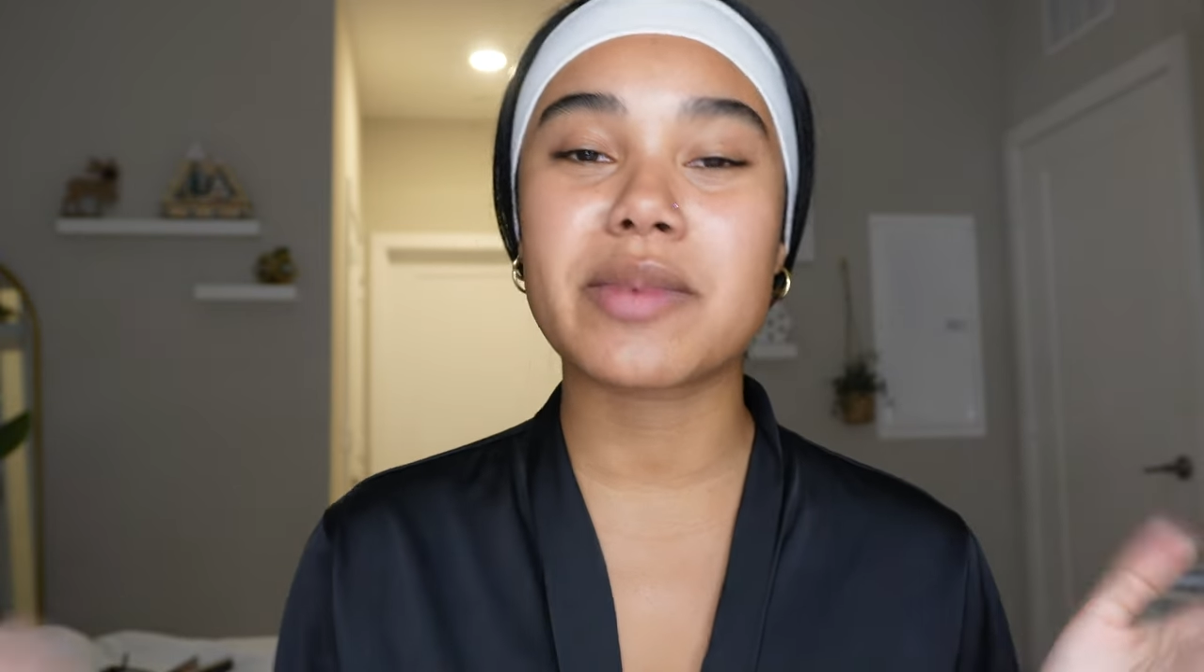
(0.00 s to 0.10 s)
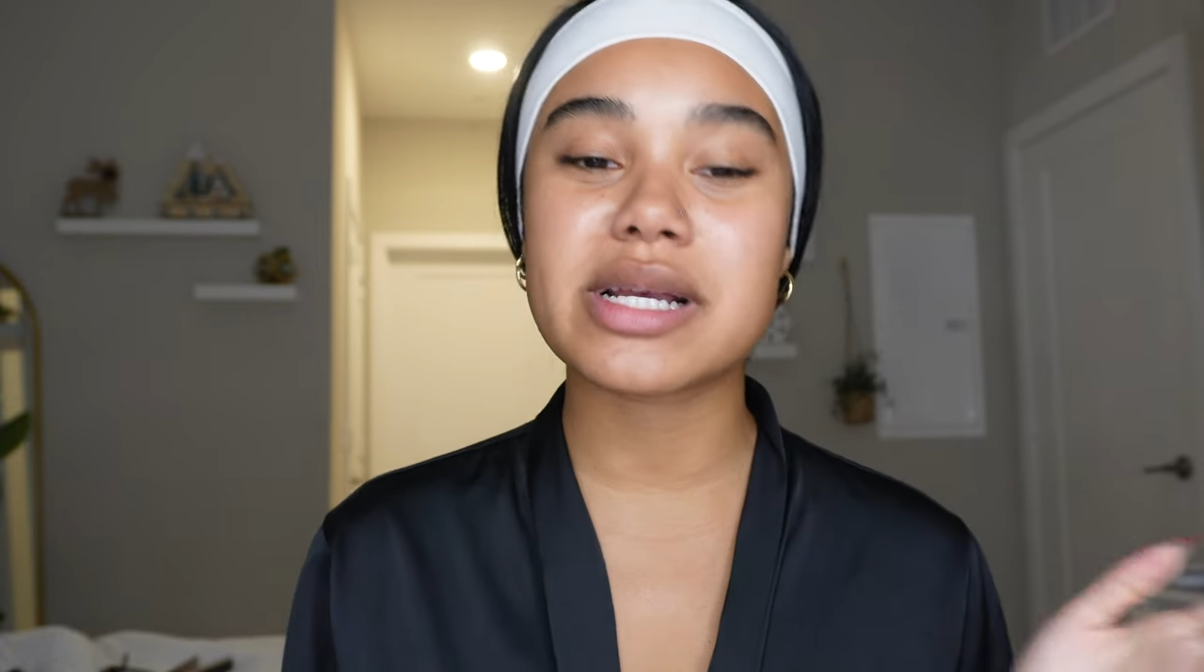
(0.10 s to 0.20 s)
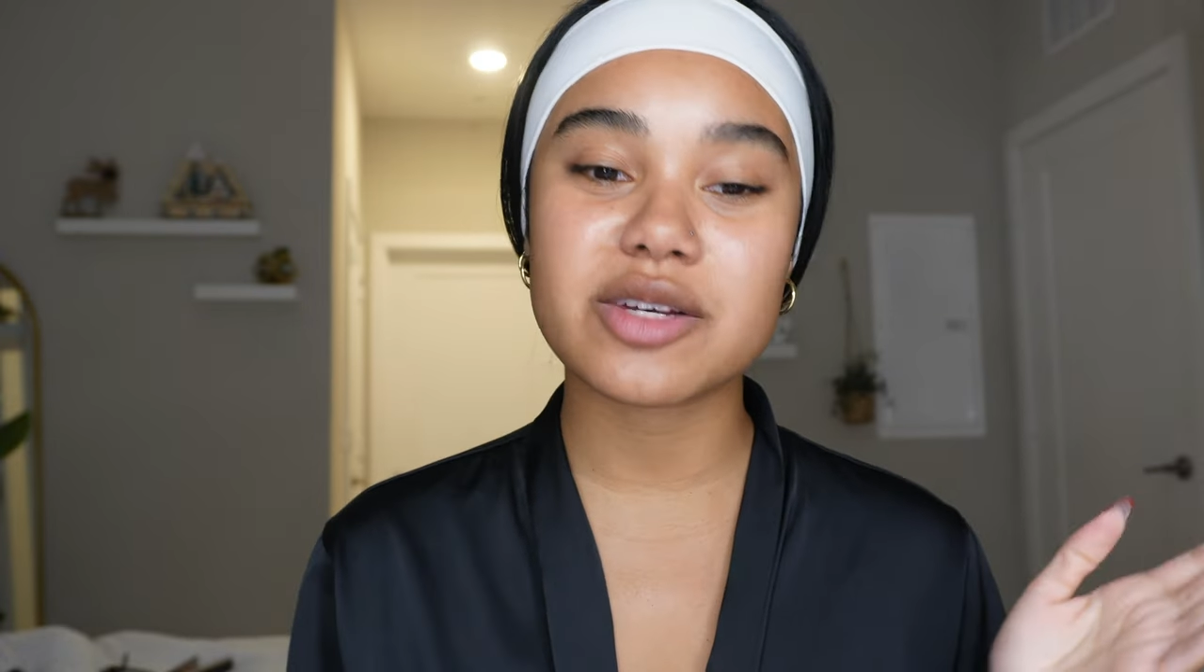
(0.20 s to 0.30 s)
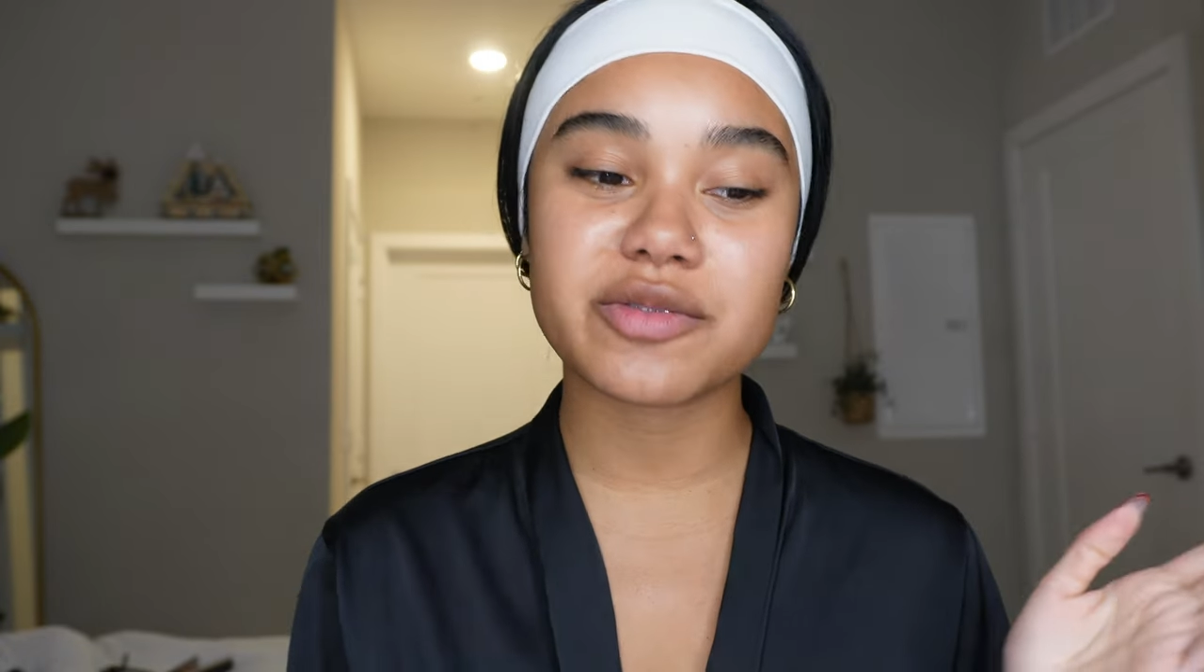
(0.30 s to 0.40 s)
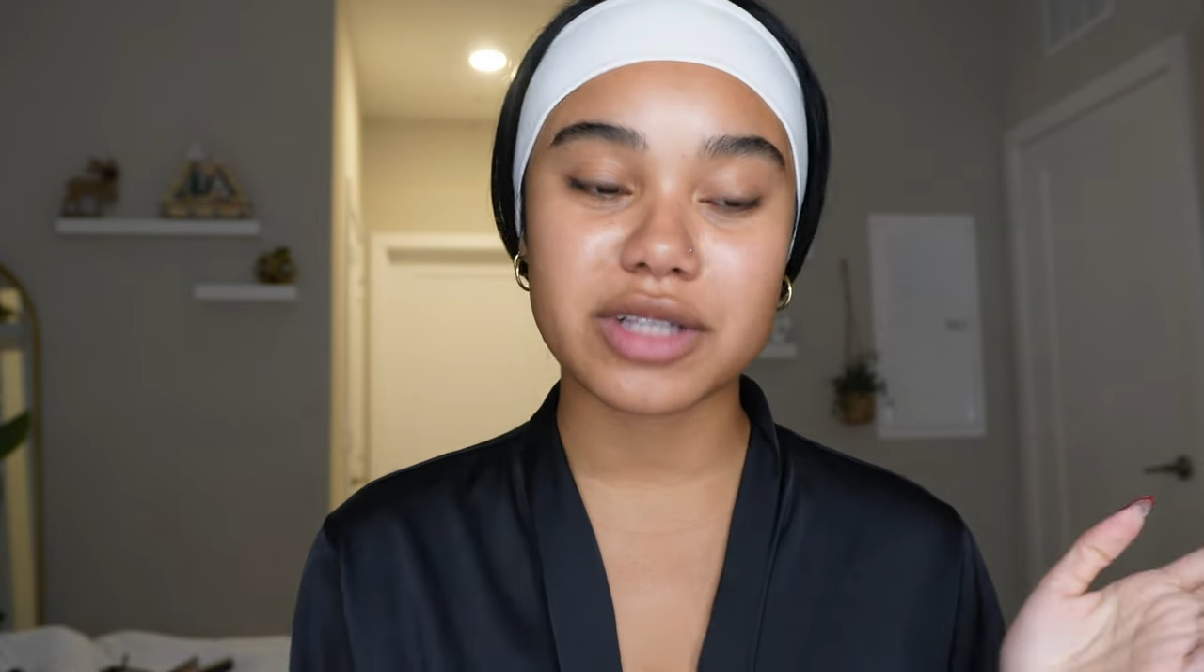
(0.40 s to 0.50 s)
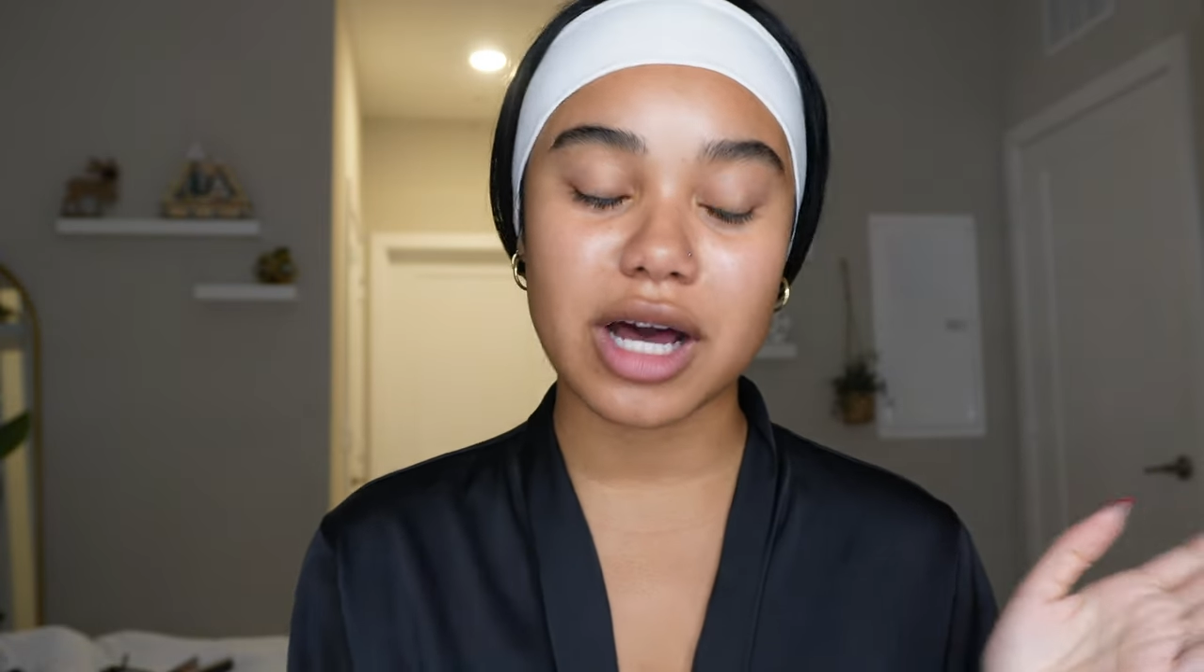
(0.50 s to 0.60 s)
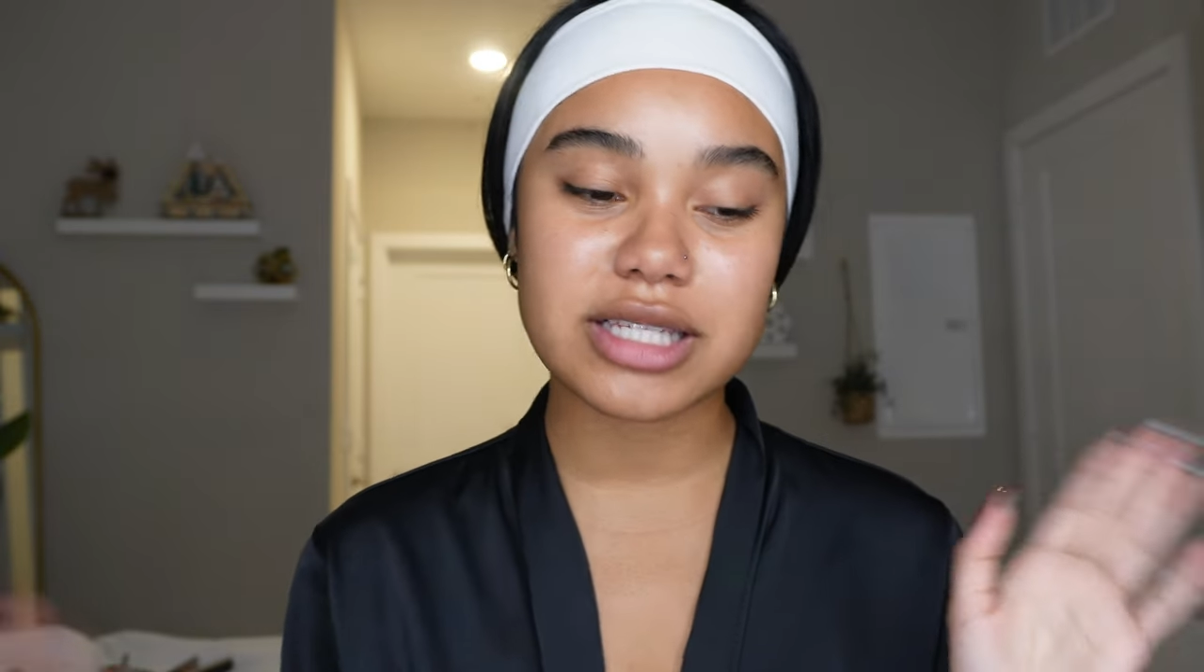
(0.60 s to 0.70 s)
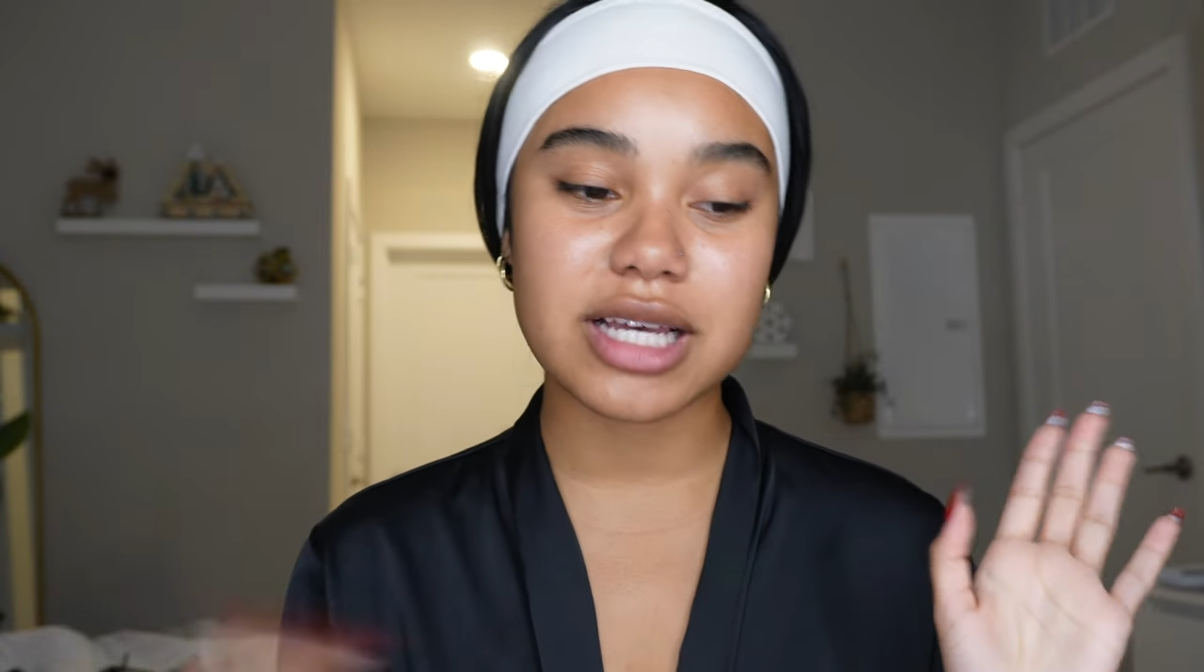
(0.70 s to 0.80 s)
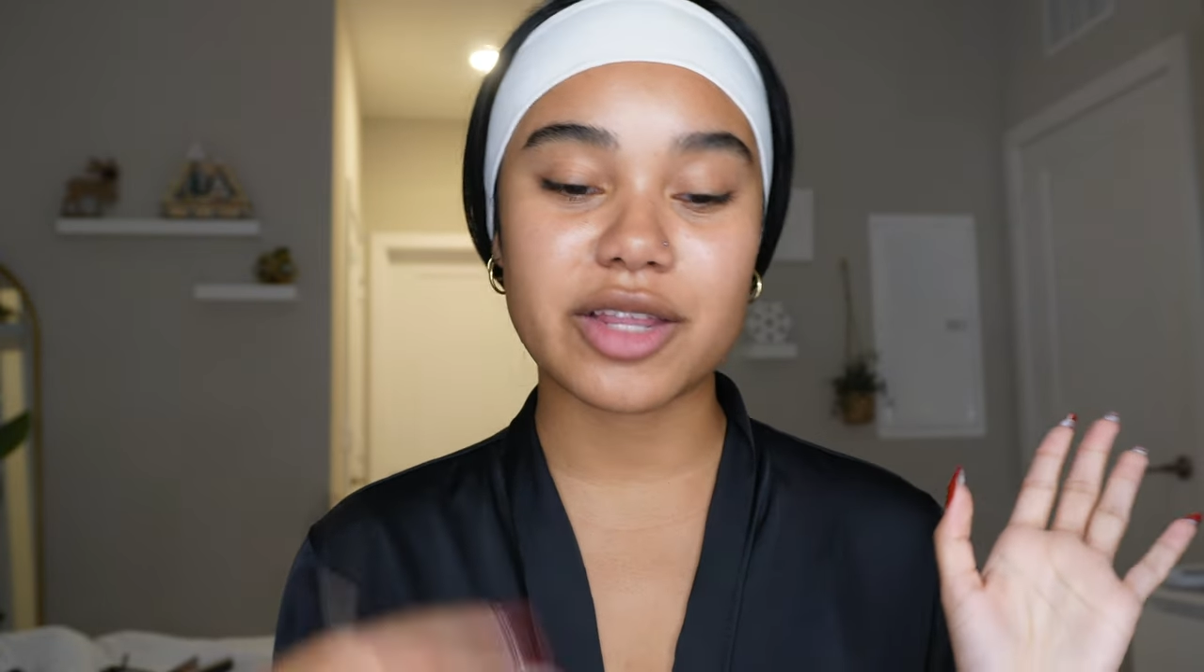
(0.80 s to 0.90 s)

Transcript: myself a lot to